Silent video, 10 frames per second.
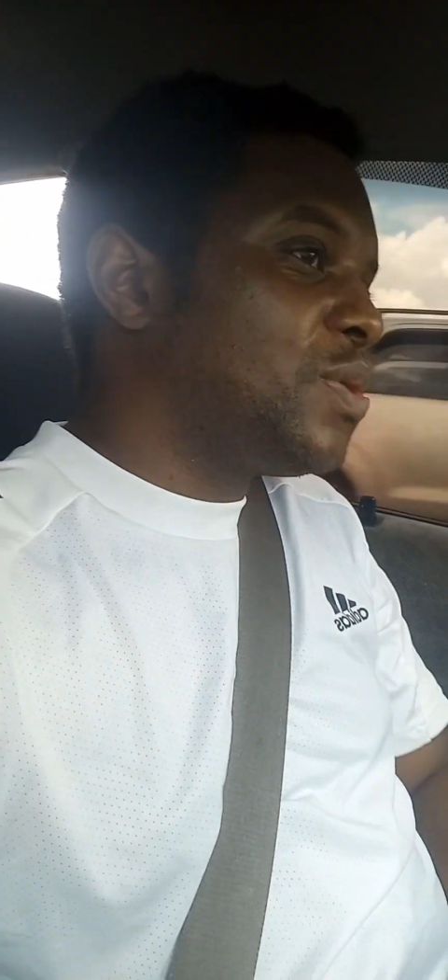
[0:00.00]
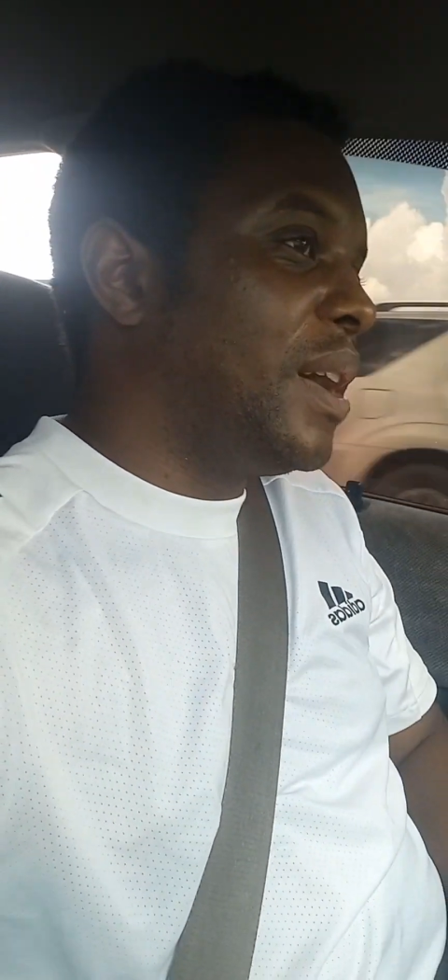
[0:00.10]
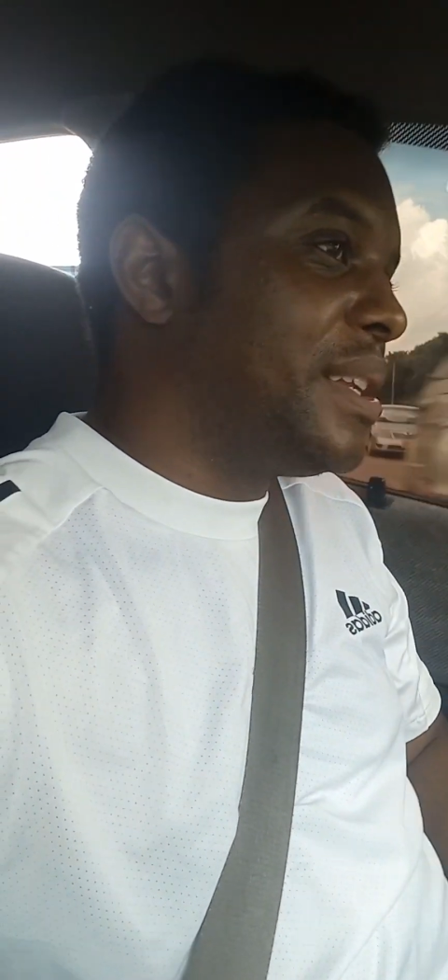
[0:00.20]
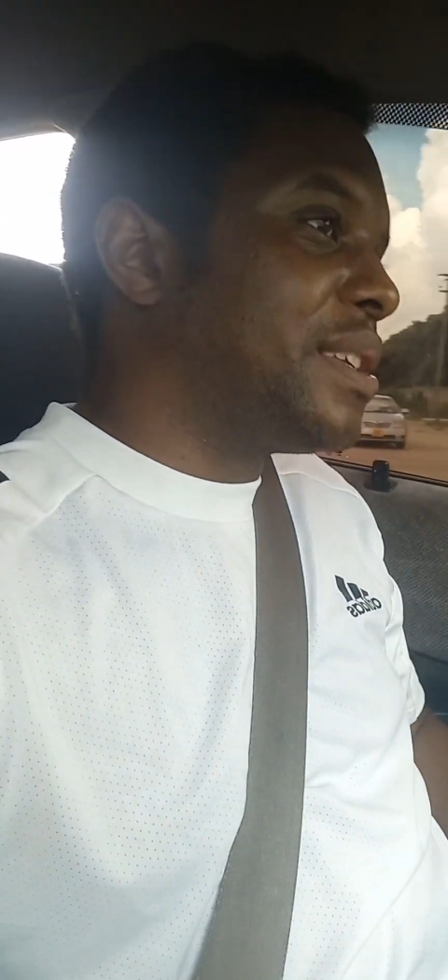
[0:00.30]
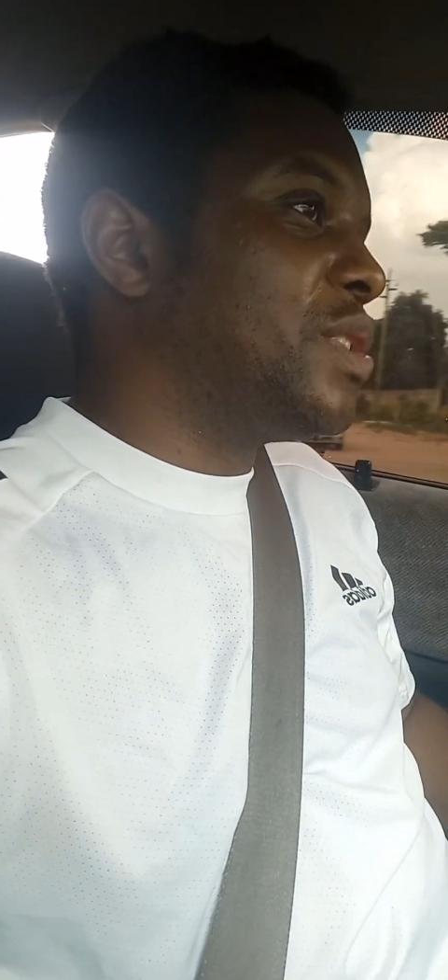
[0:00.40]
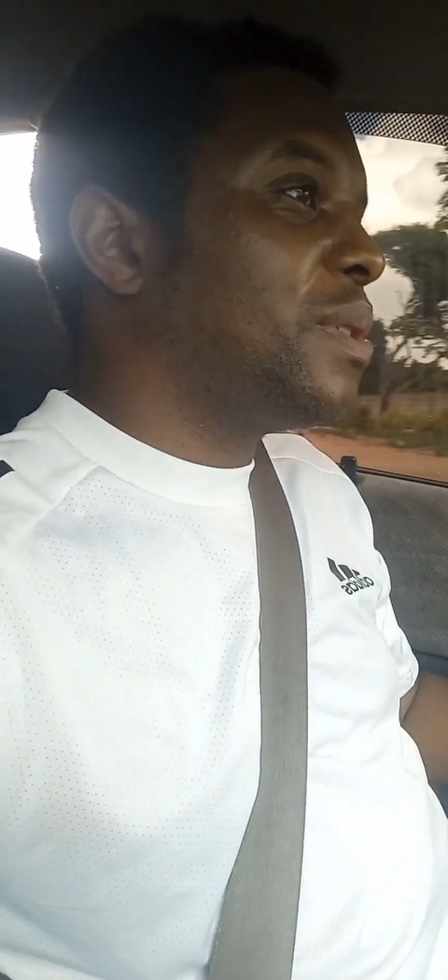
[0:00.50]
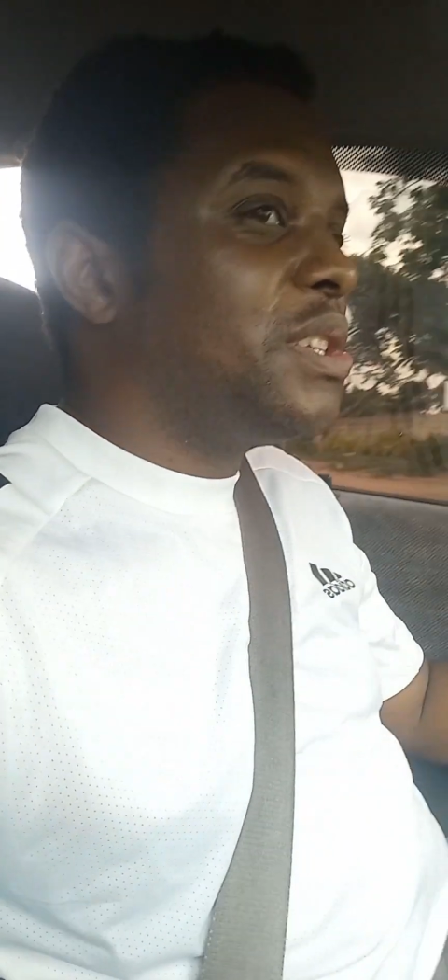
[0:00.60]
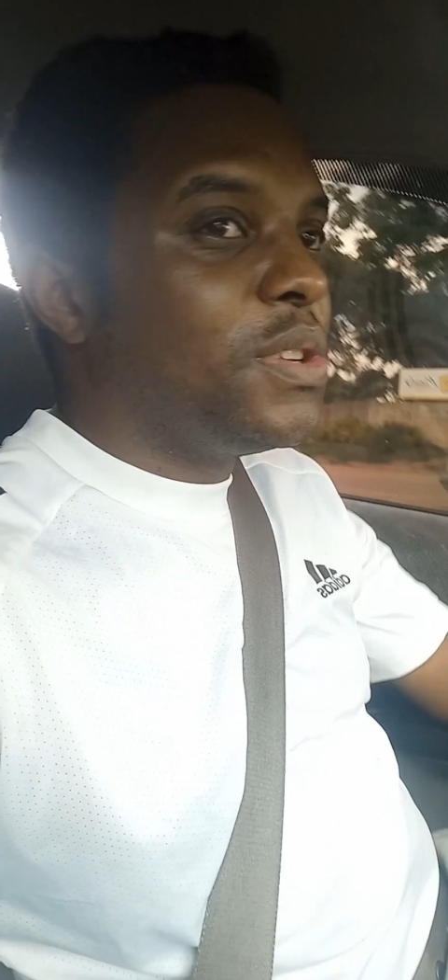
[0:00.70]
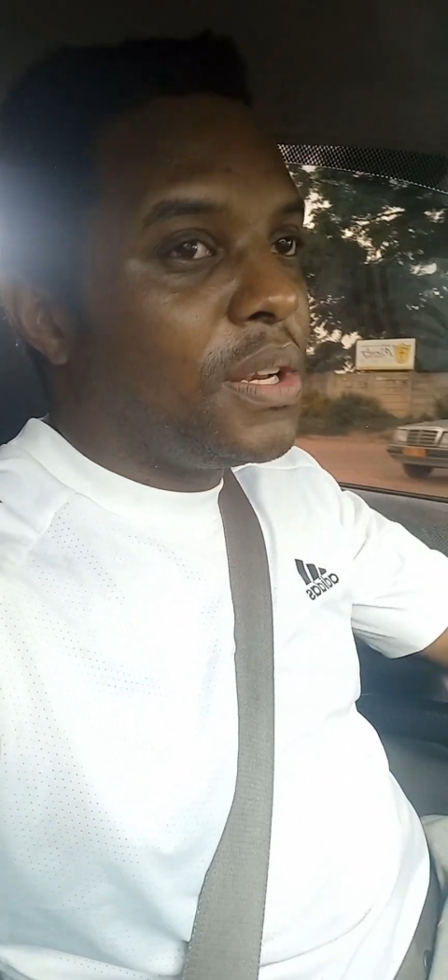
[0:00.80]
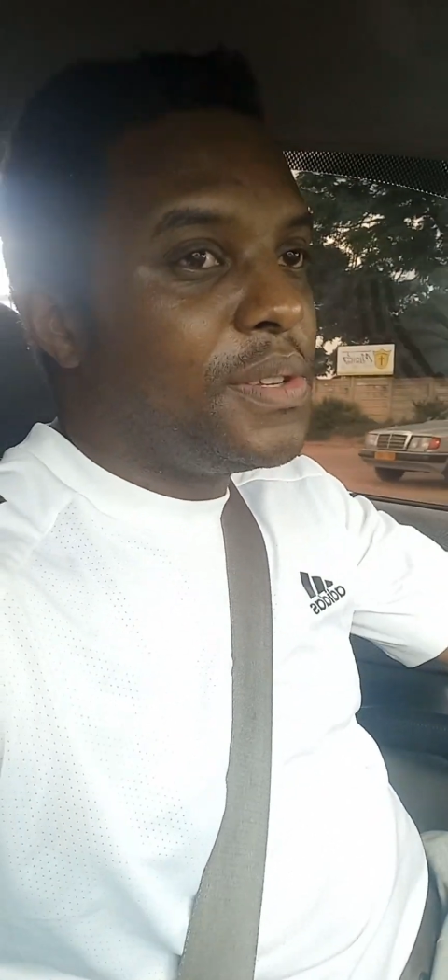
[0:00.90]

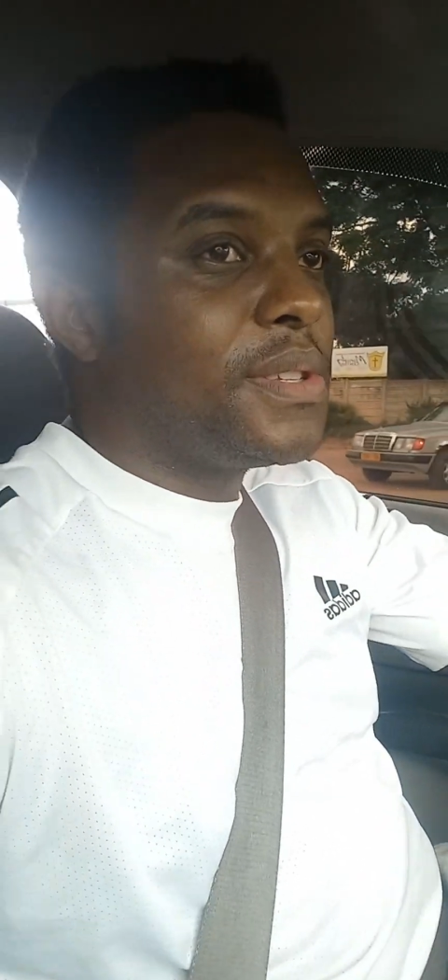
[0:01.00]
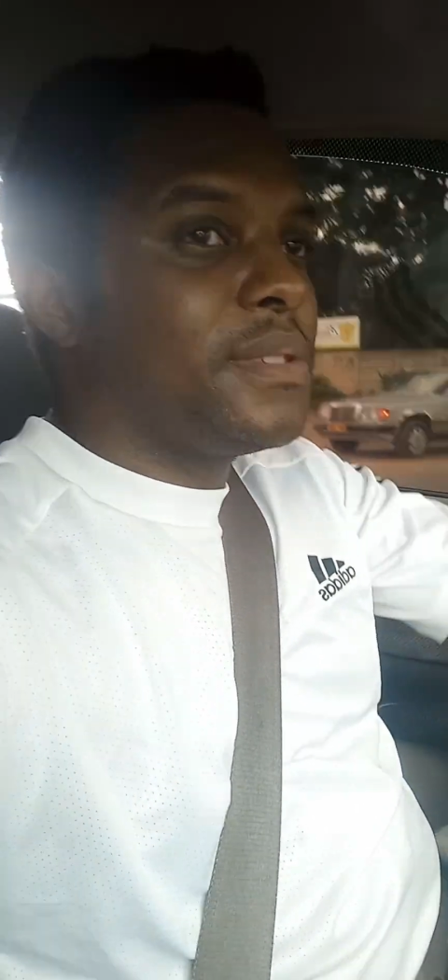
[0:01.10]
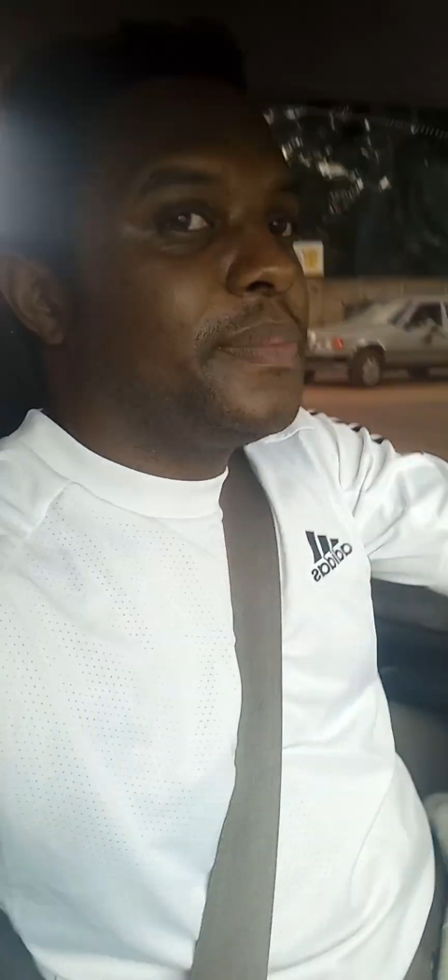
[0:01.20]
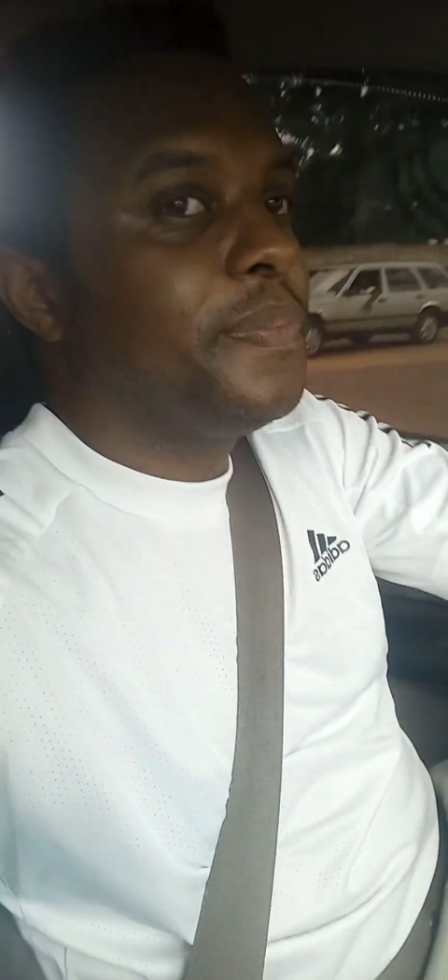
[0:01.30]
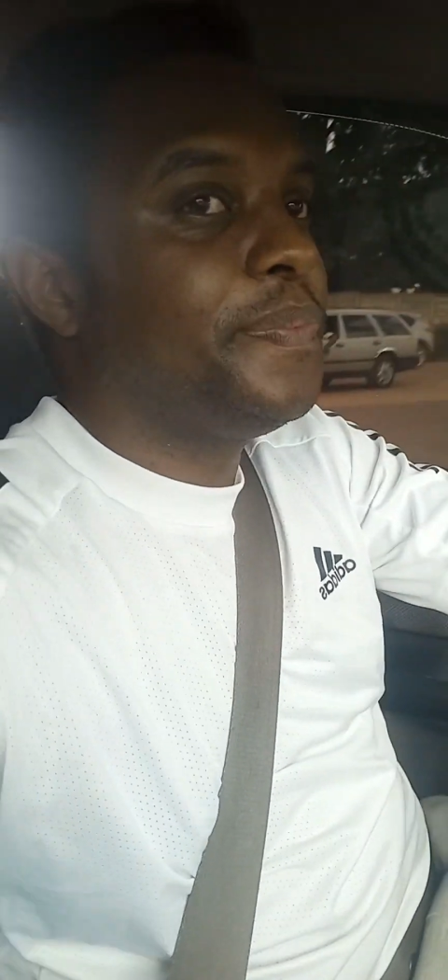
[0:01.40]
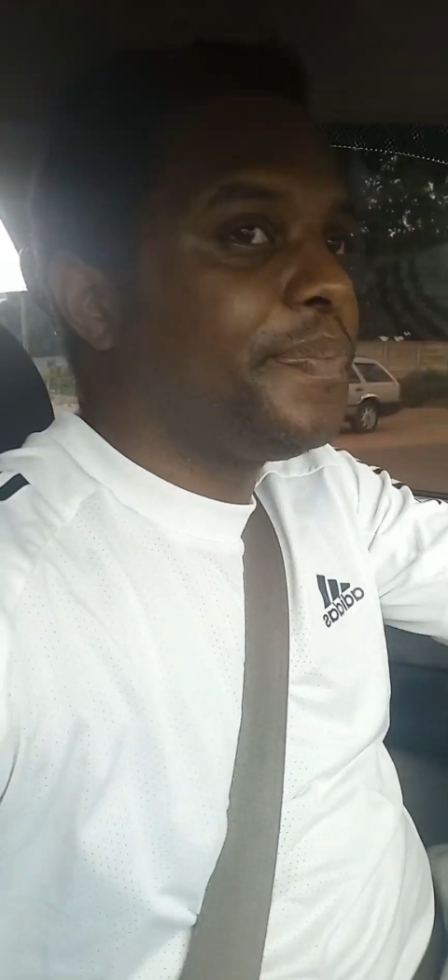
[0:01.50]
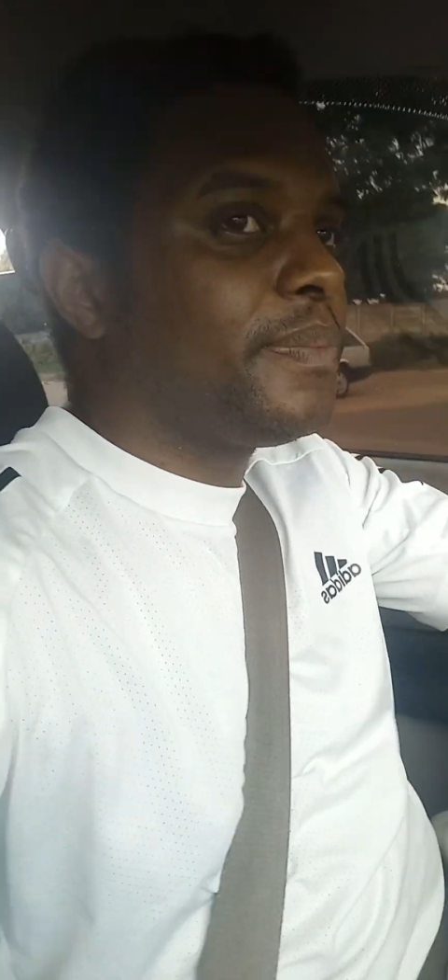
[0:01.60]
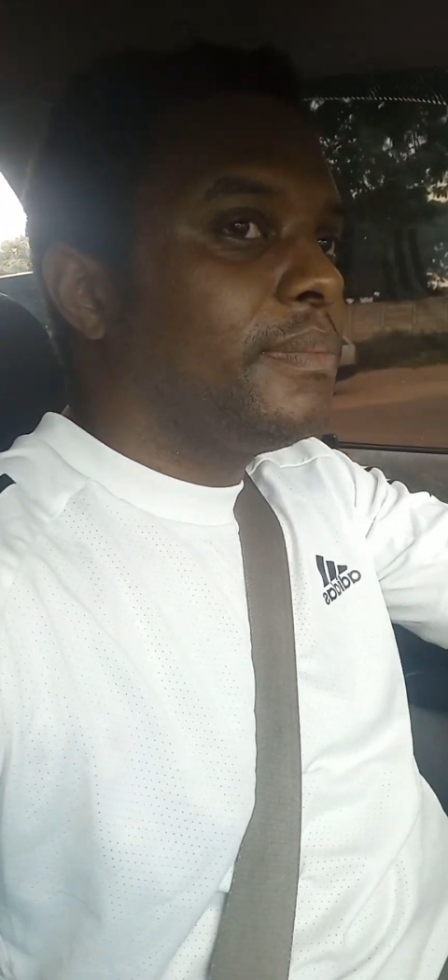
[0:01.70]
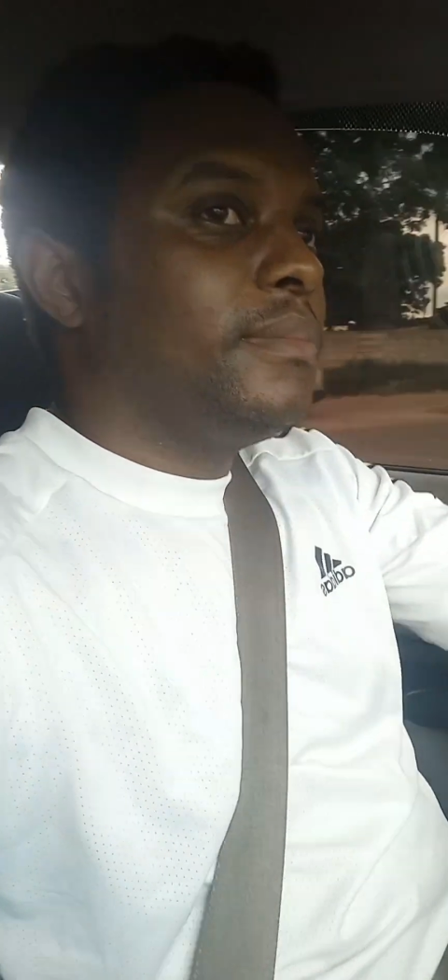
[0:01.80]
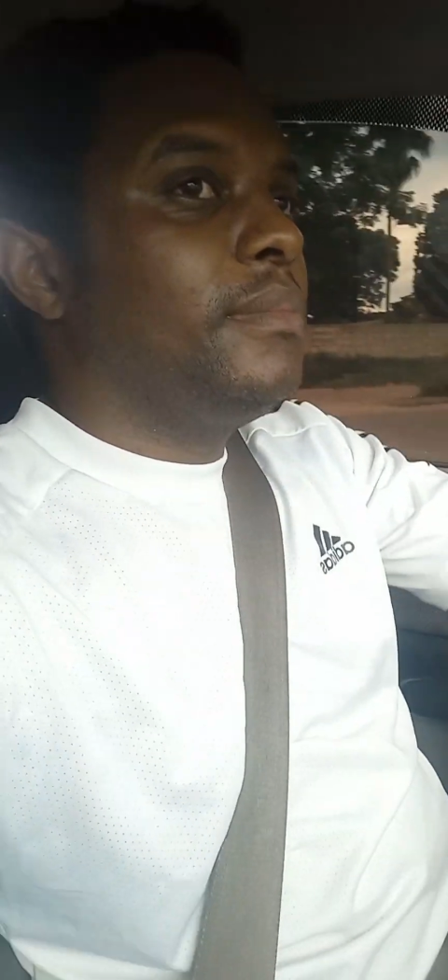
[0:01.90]

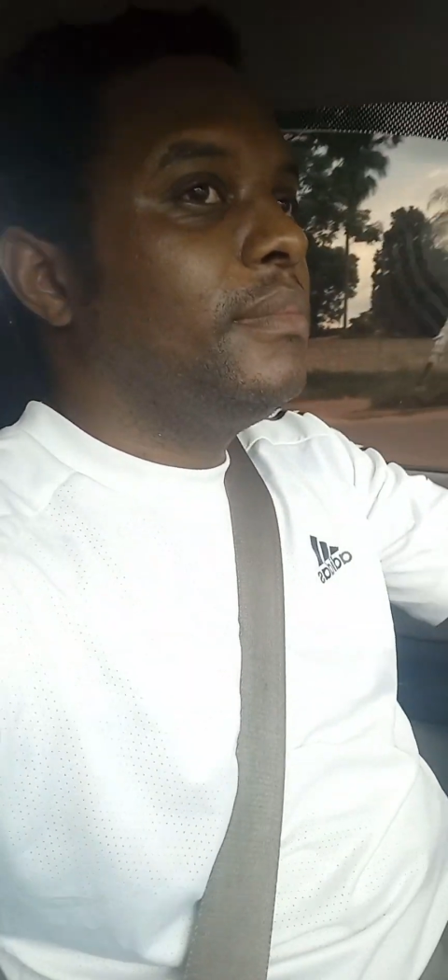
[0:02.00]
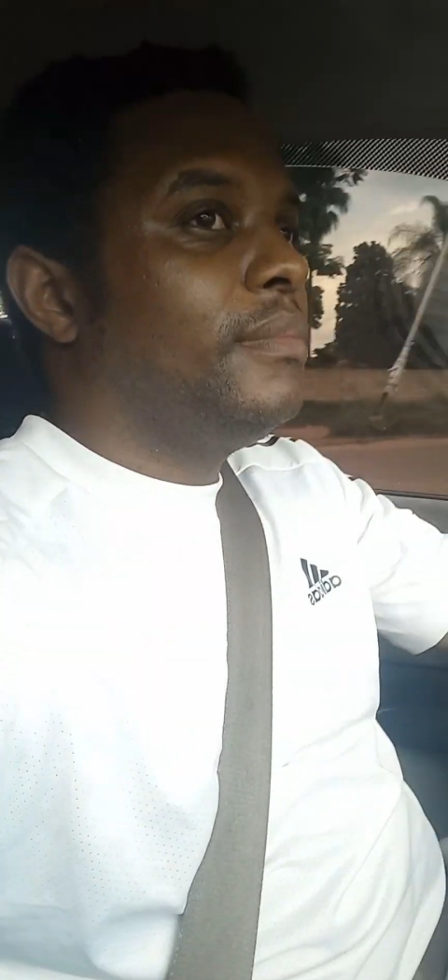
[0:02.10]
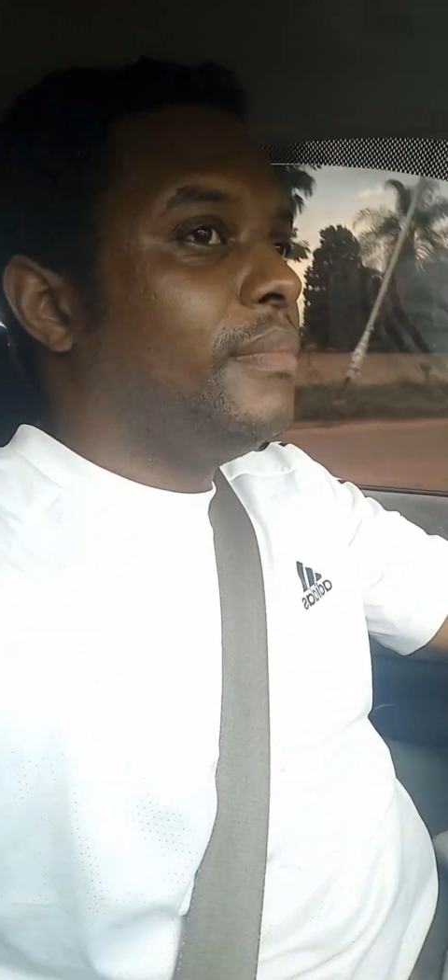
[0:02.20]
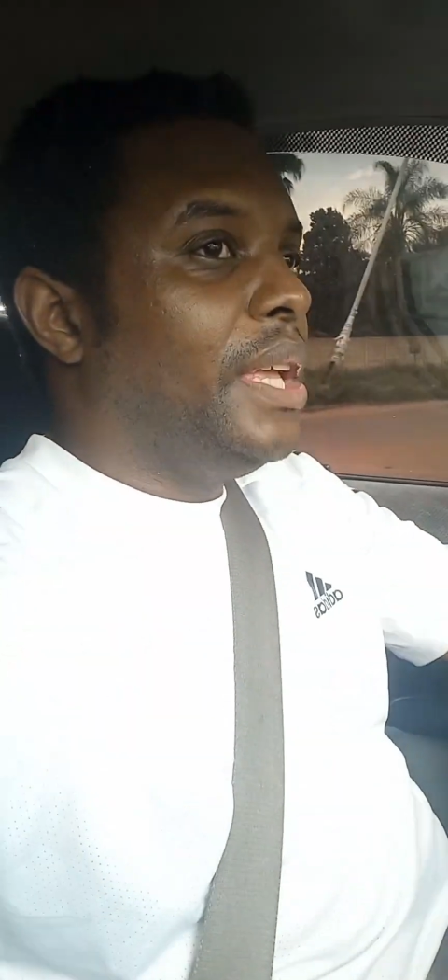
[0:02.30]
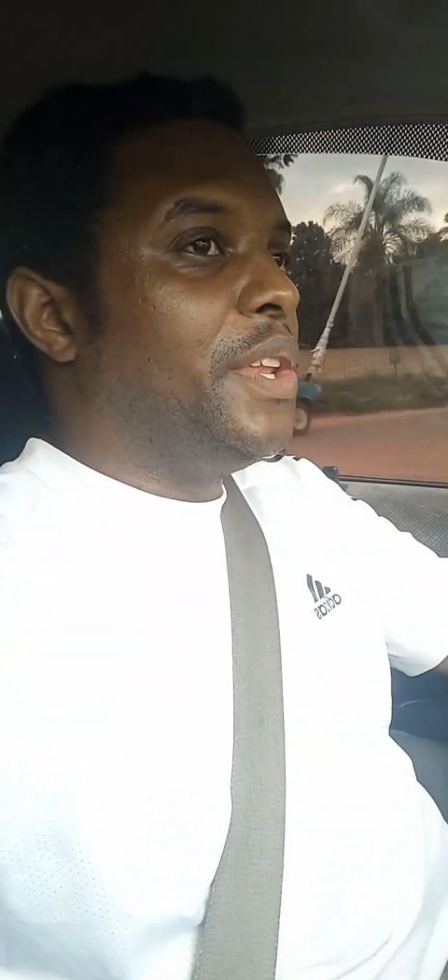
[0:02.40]
$120.